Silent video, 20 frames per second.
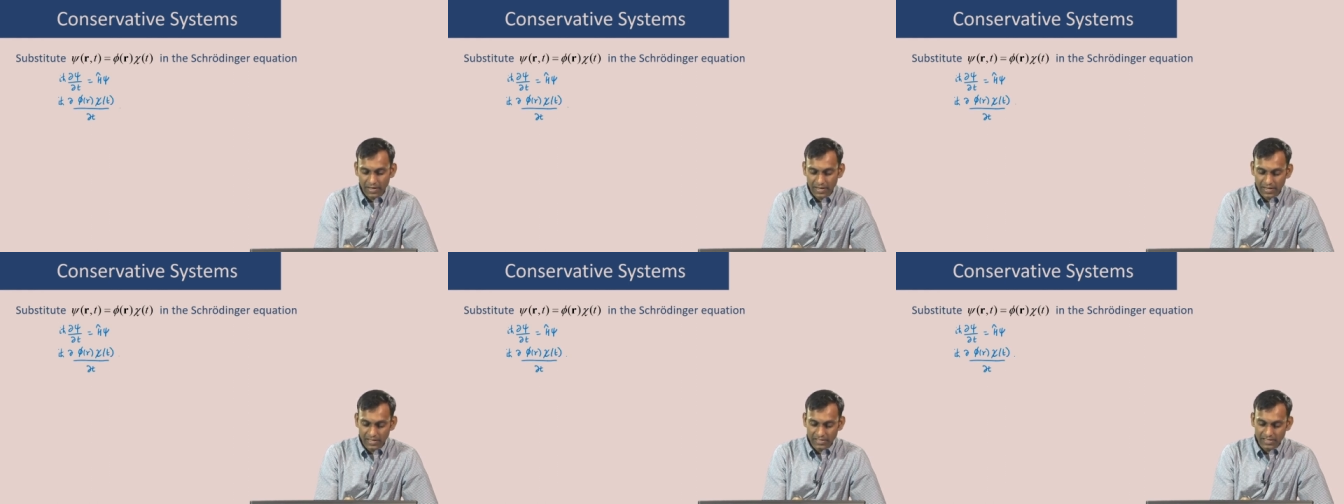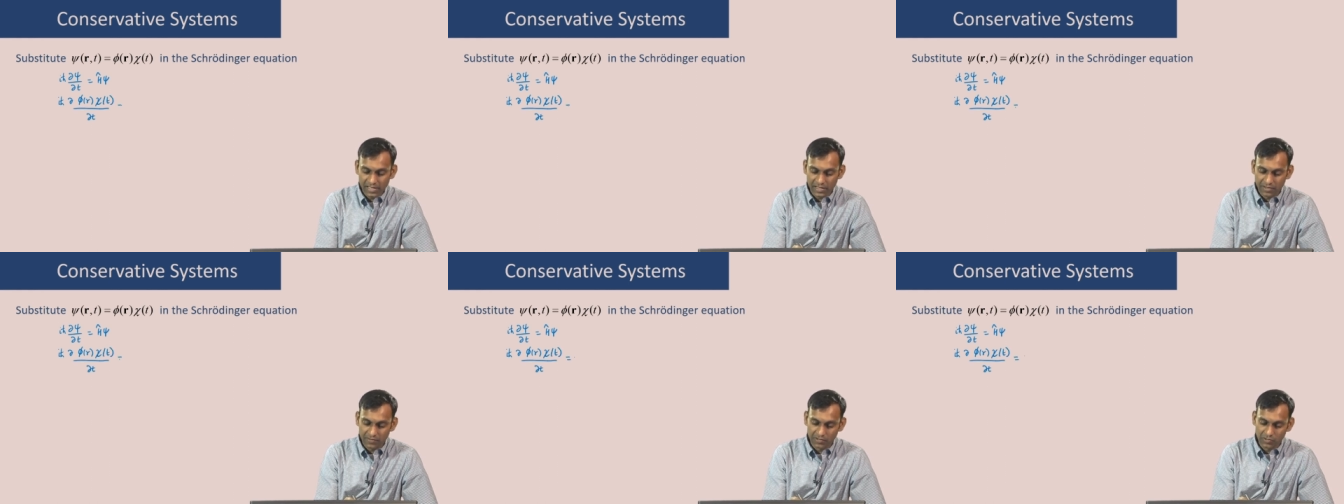
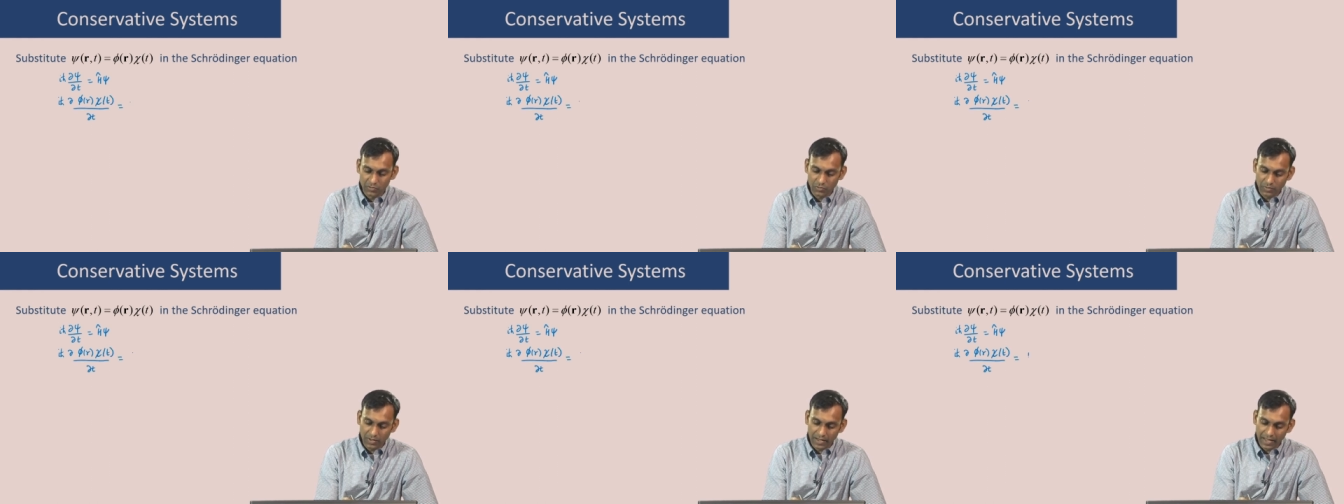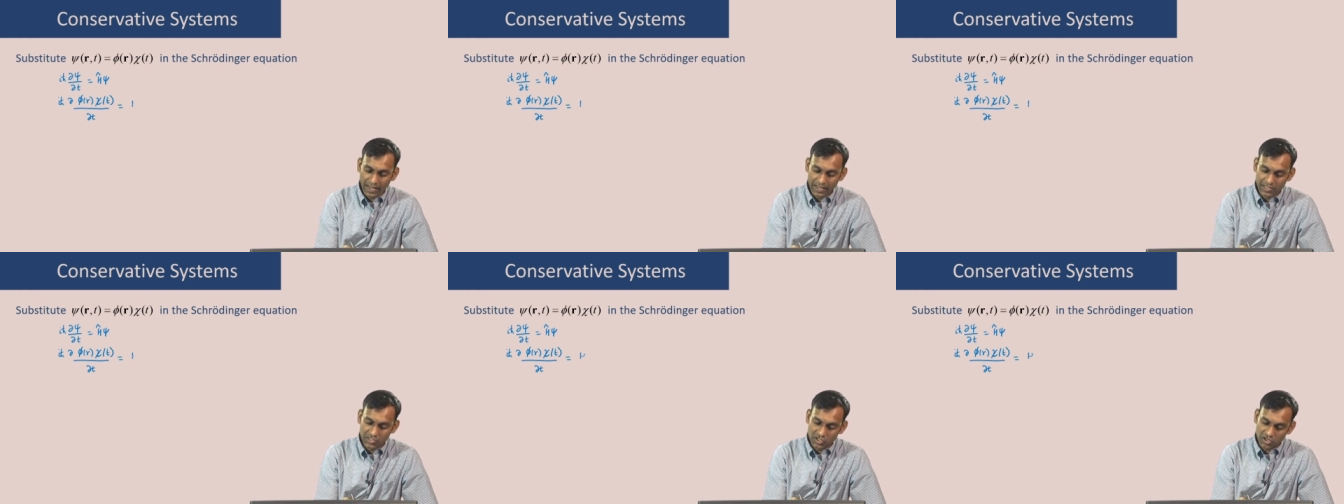is equal to
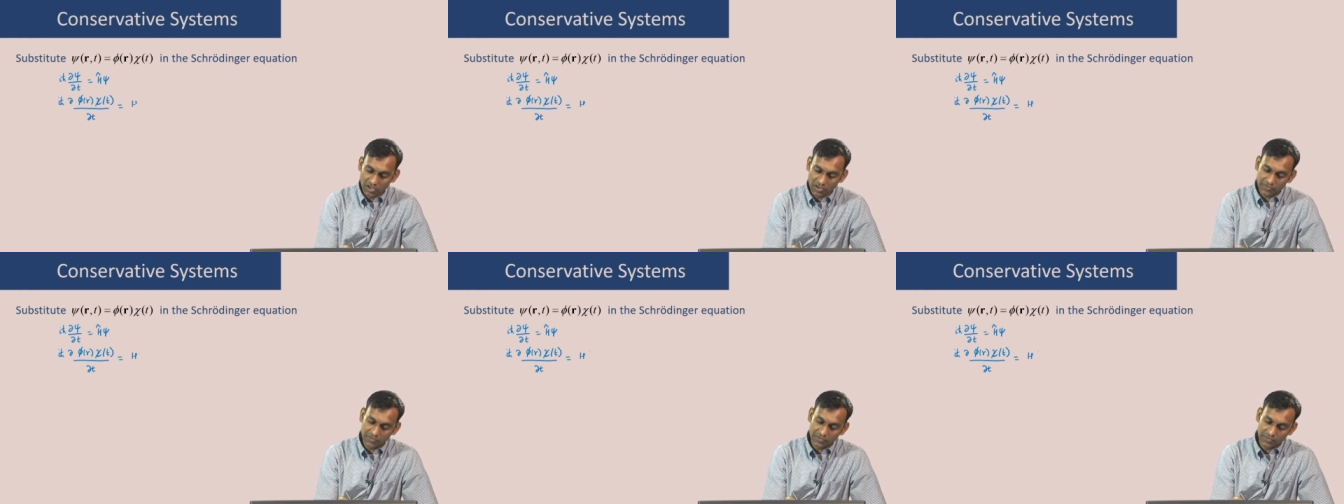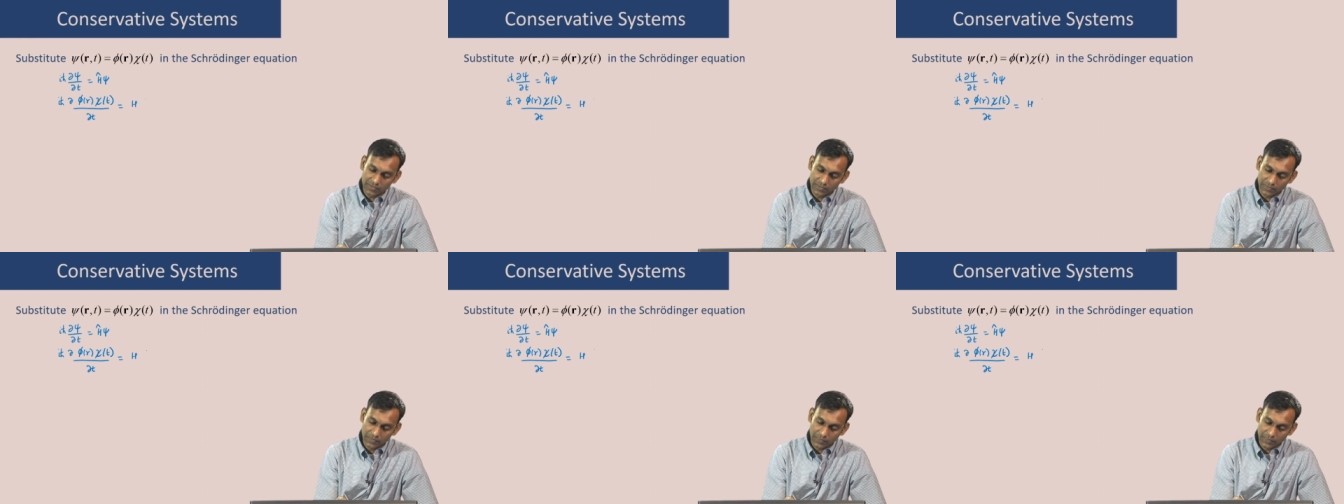h of
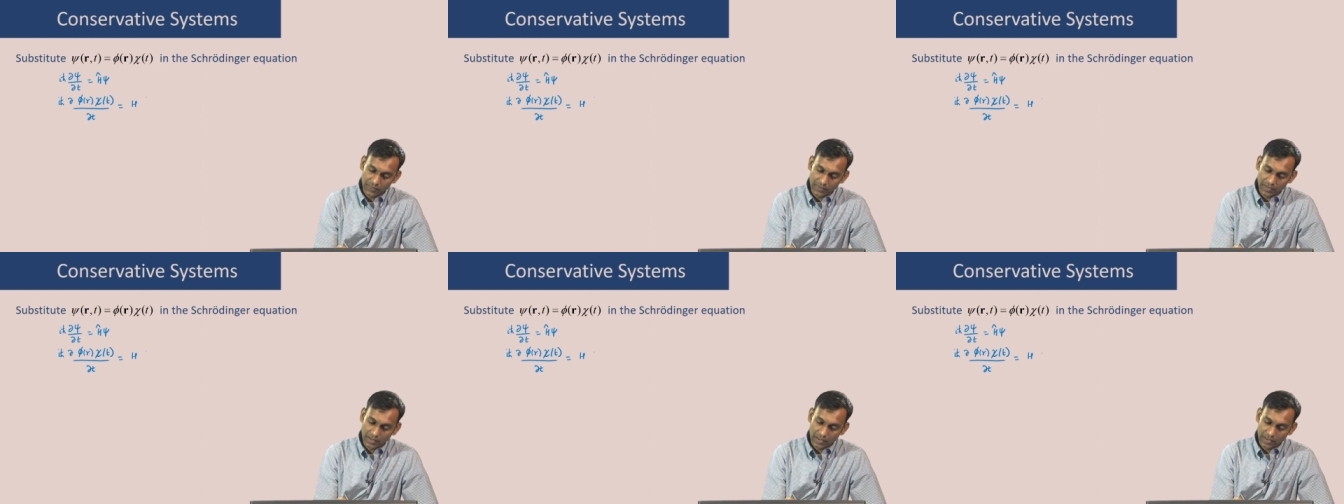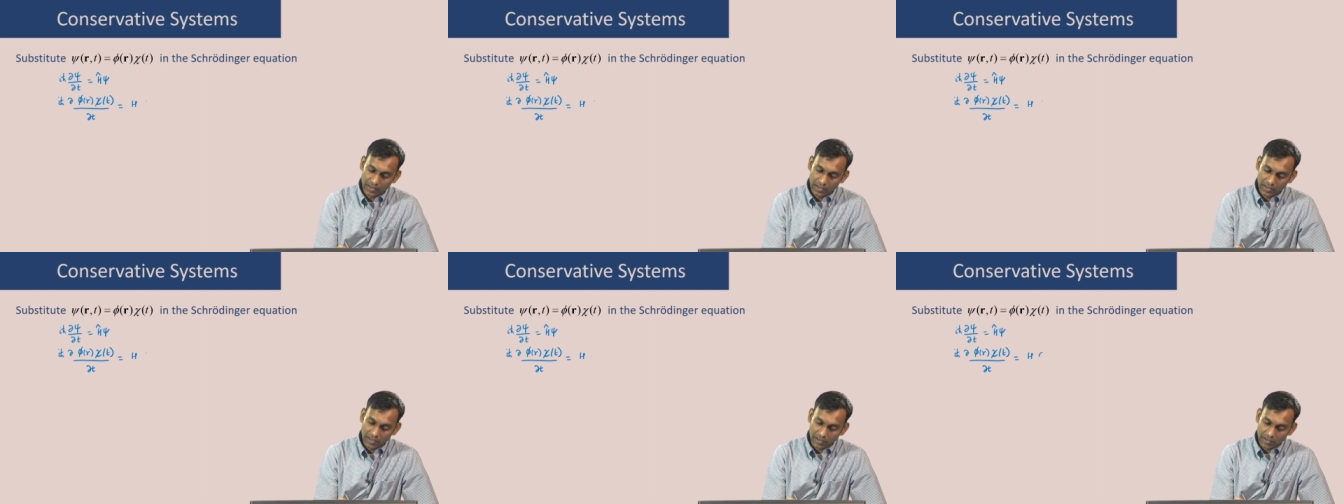
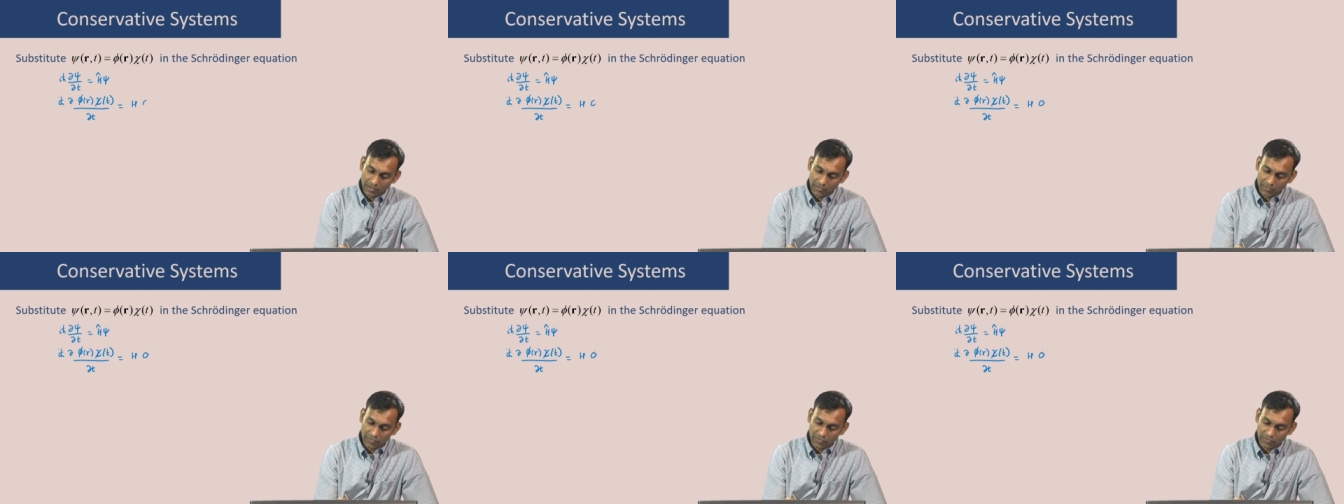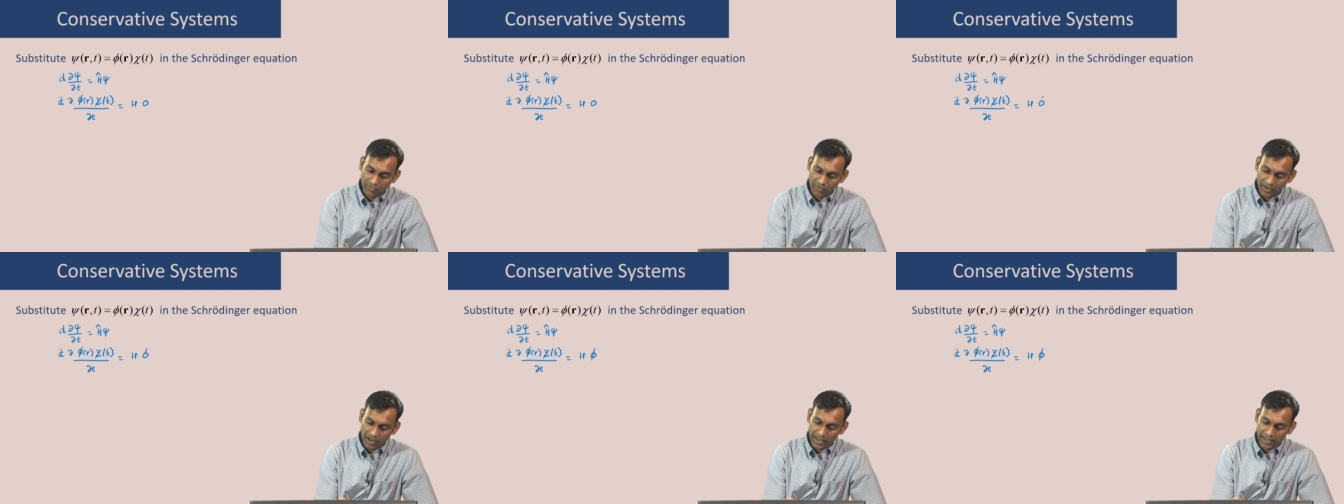
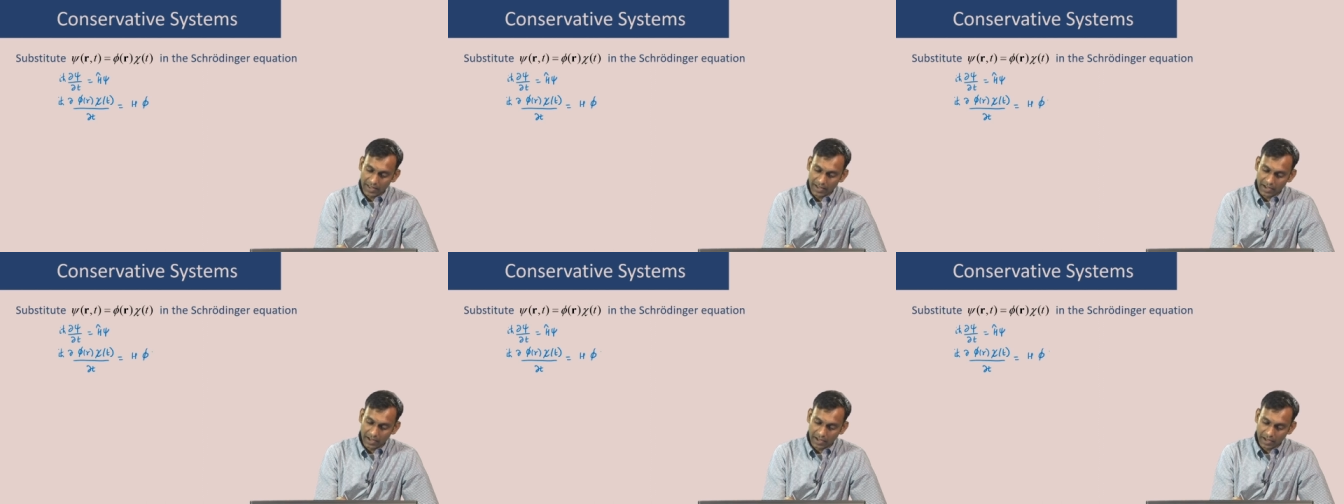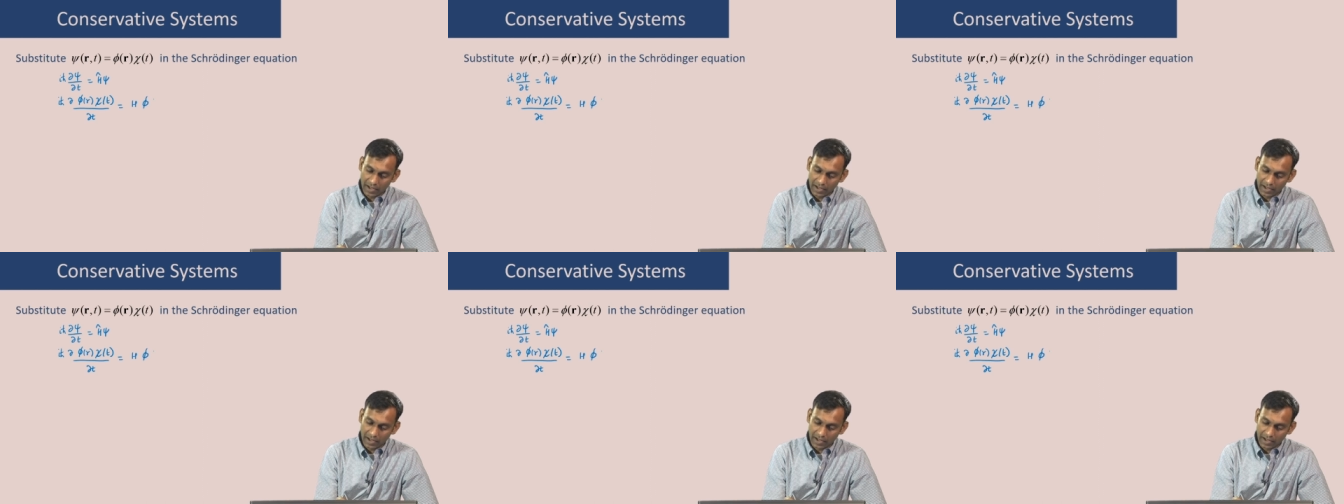phi